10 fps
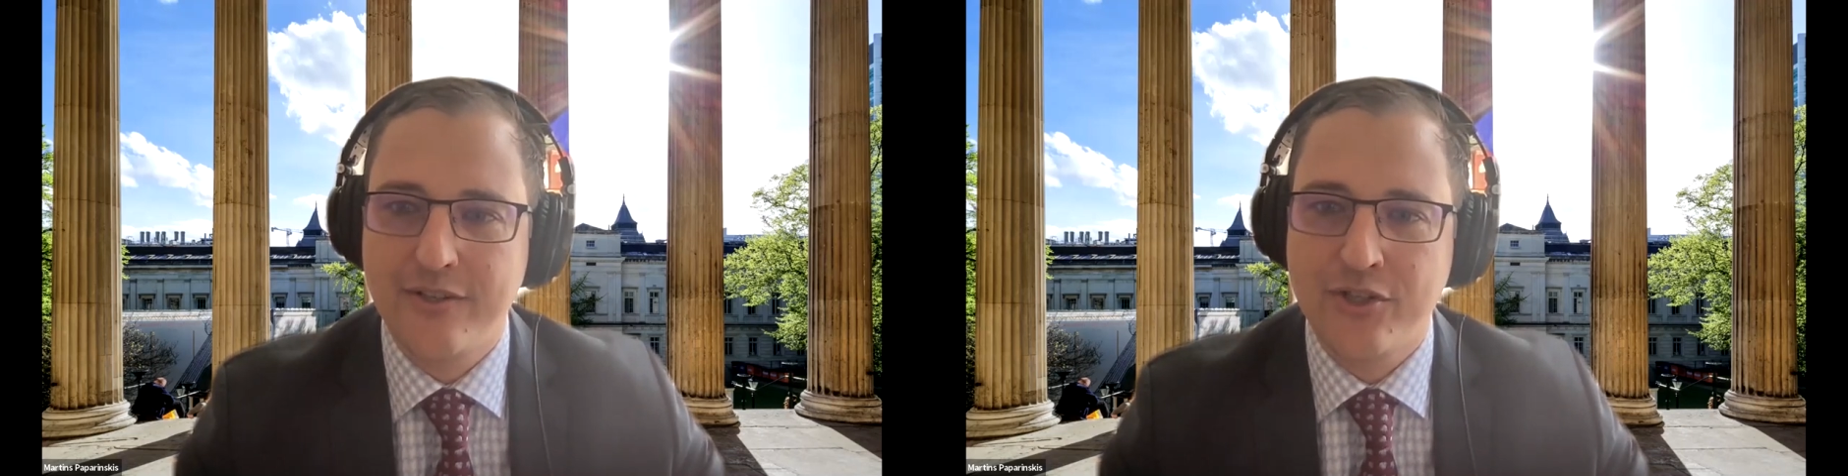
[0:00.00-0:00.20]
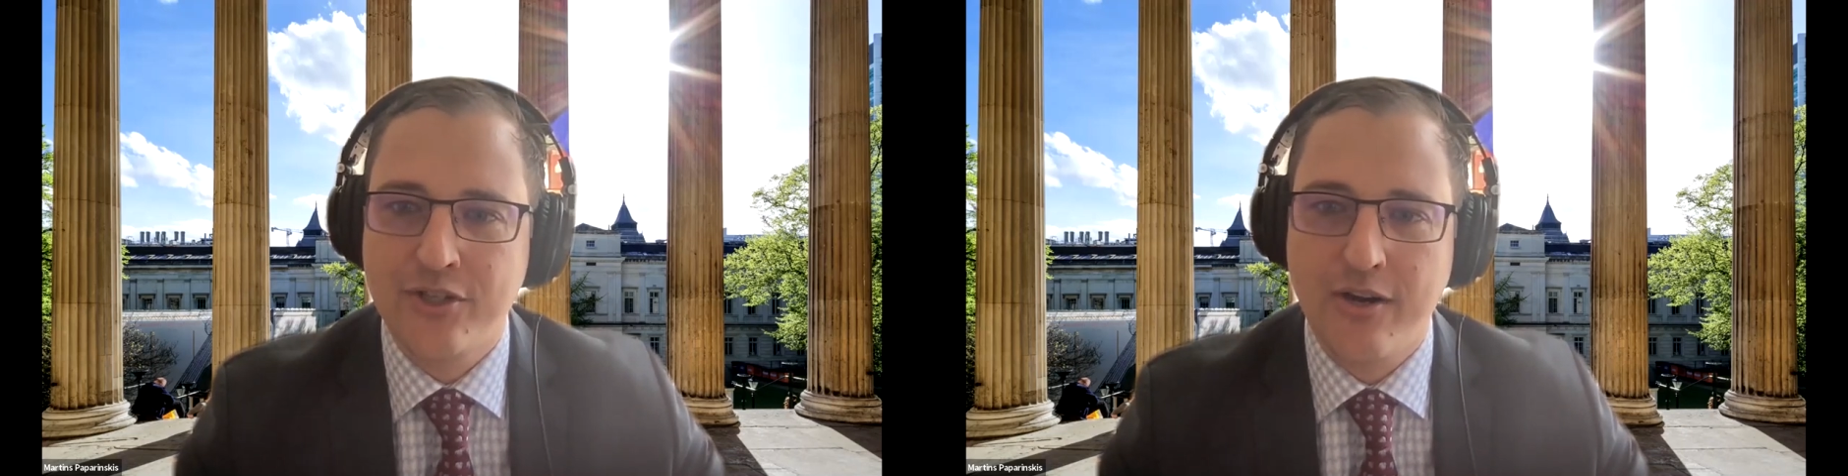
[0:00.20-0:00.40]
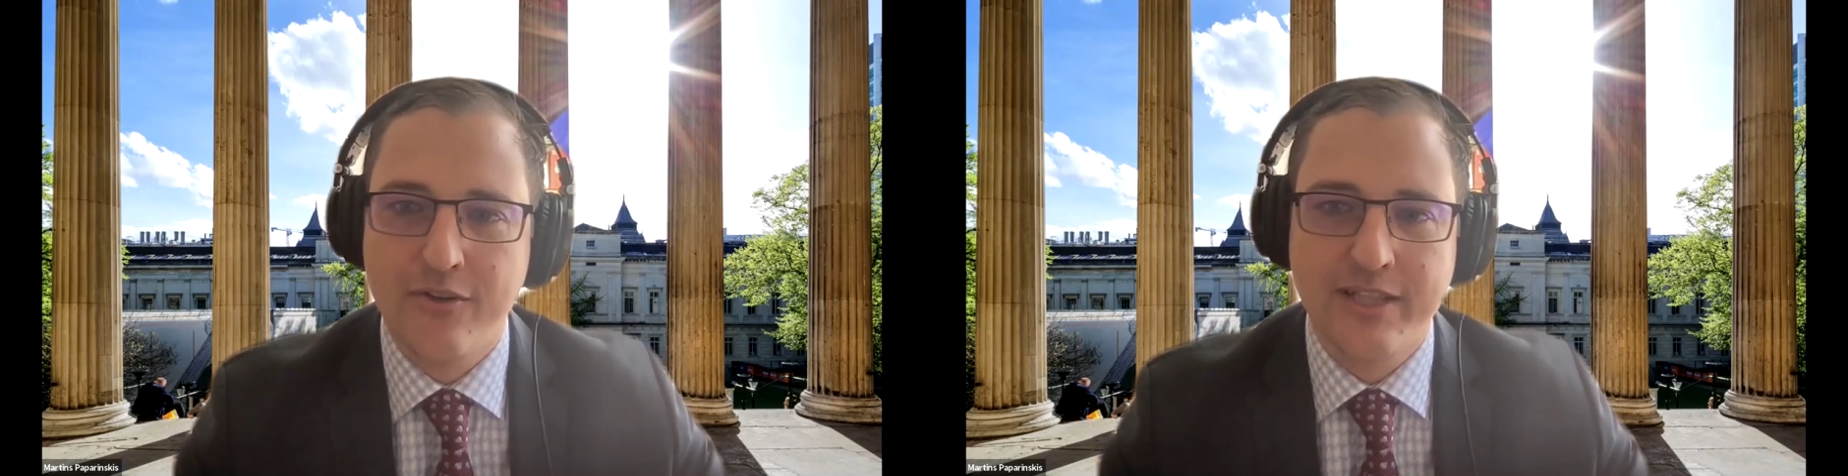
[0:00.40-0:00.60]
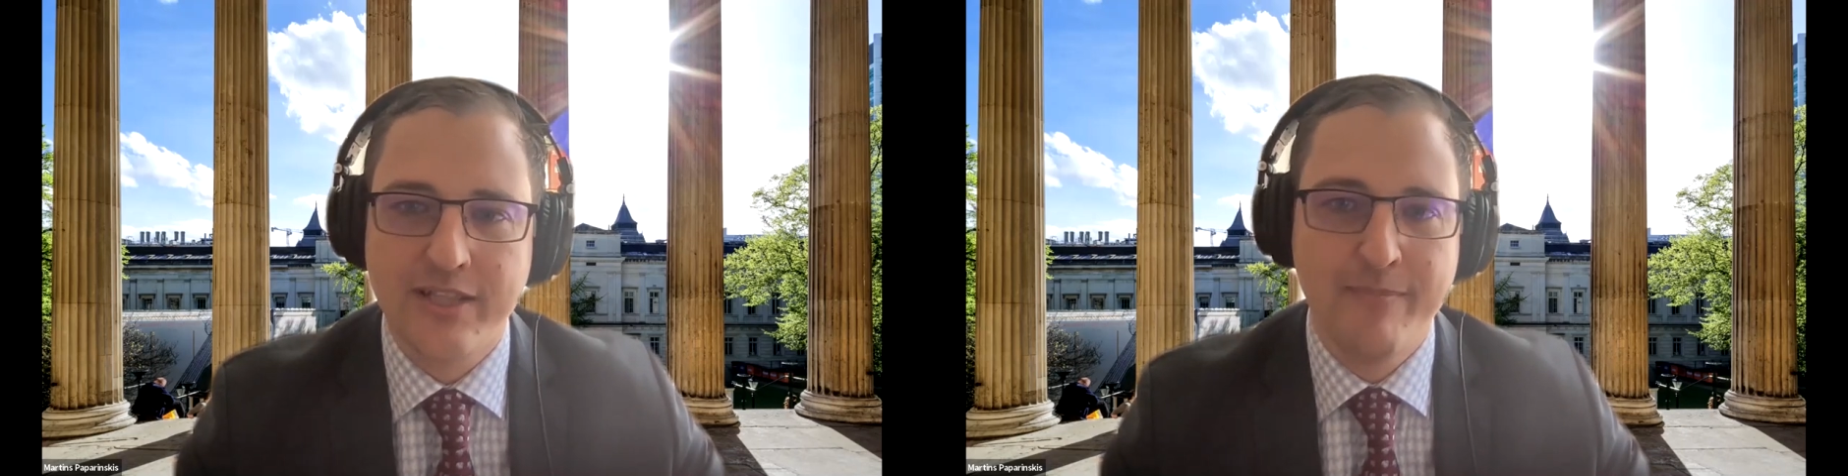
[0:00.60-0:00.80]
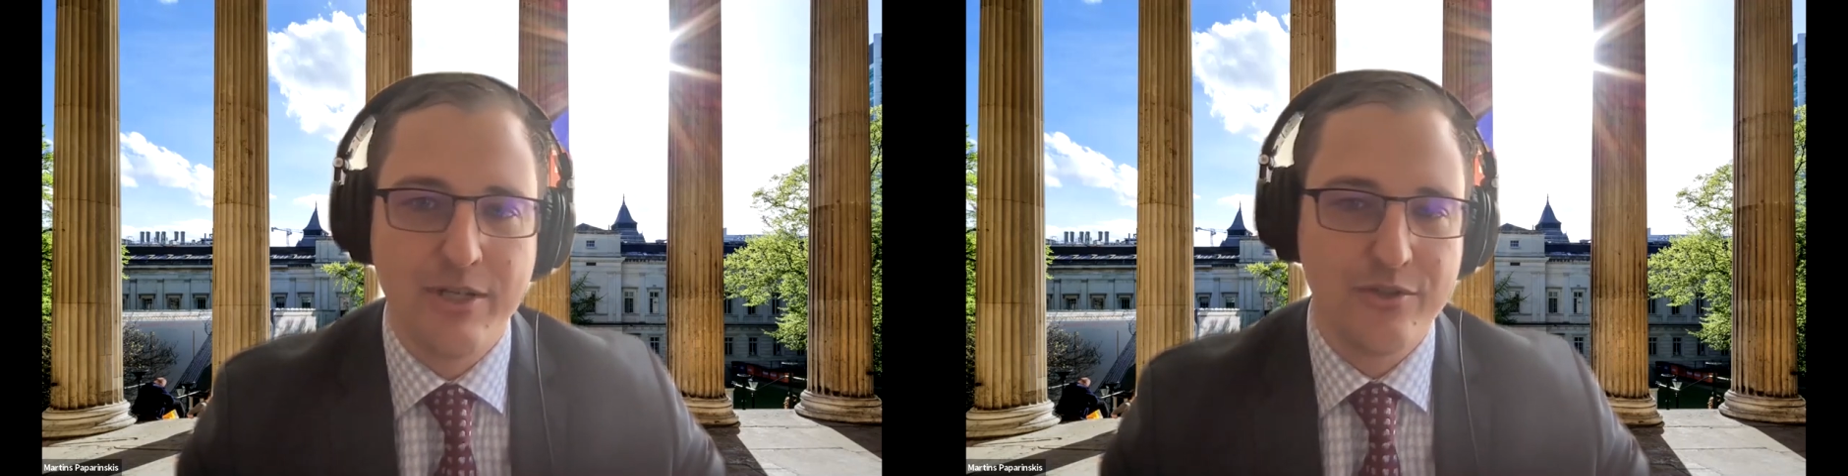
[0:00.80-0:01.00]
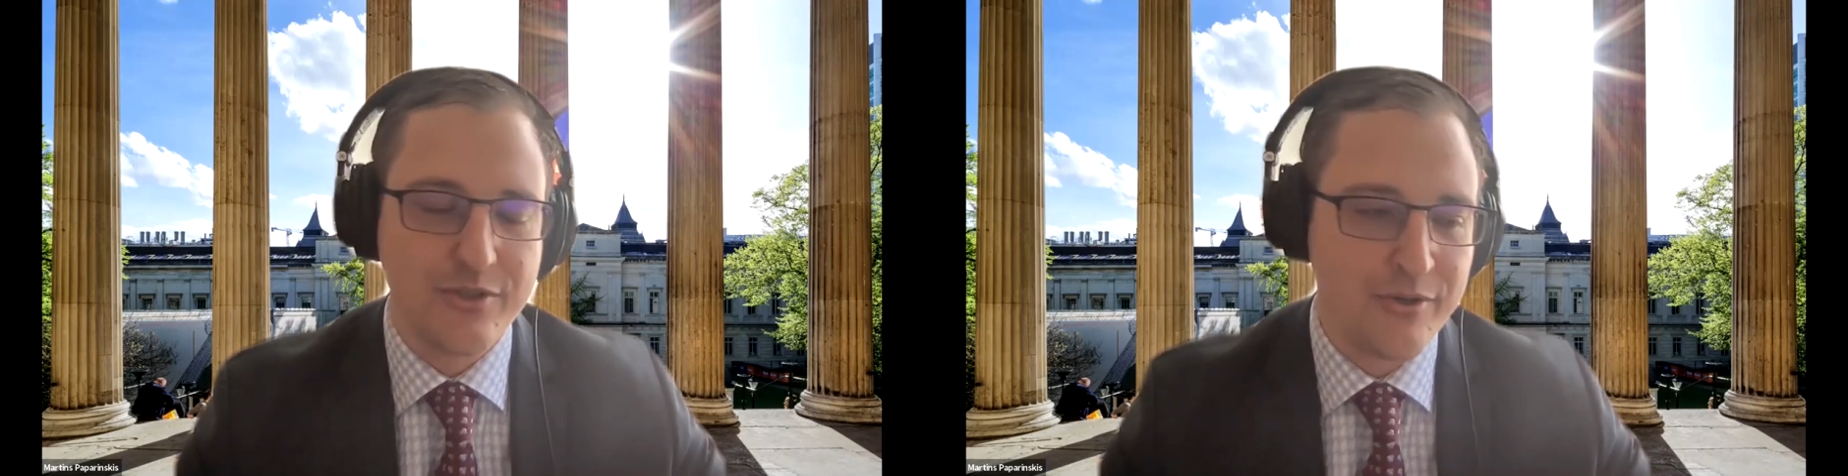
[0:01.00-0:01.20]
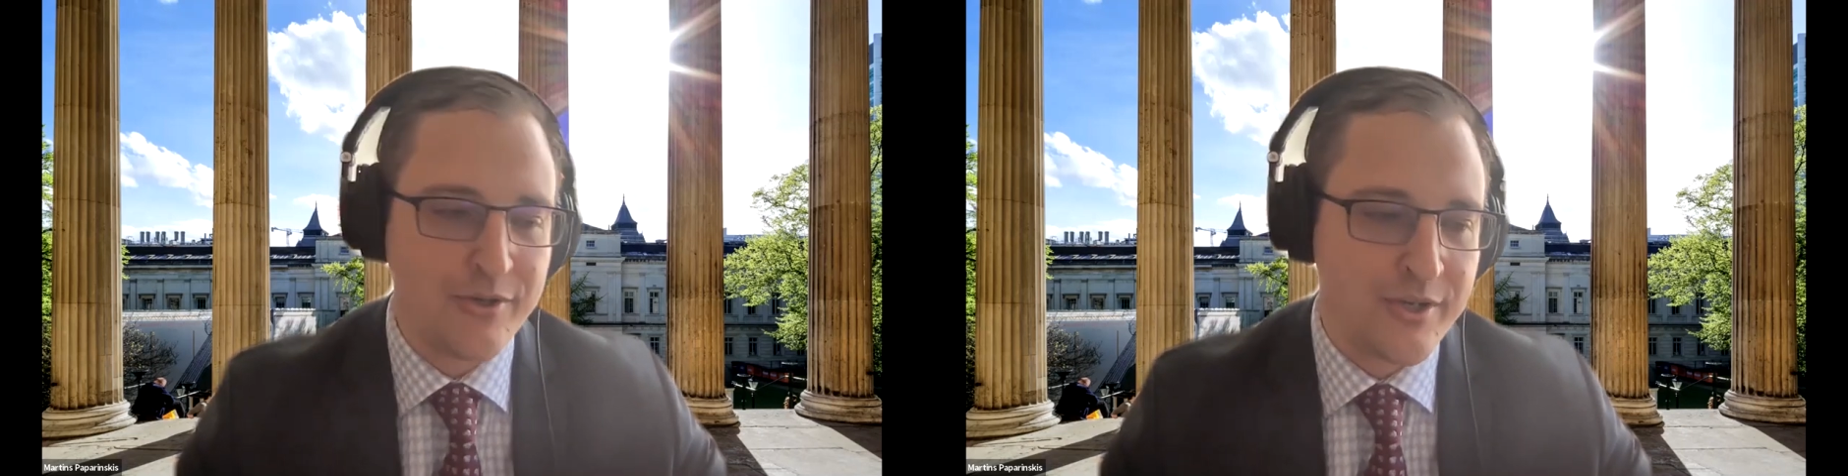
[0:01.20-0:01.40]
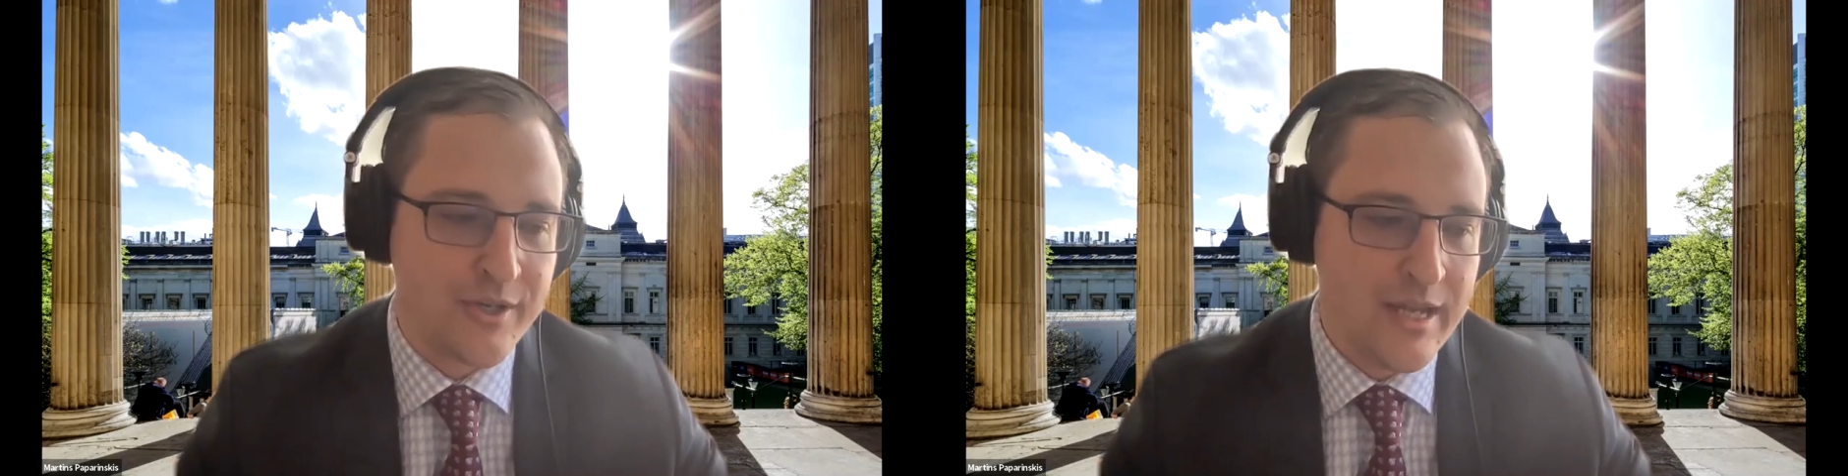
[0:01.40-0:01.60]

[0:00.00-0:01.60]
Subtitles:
Charles Leben took,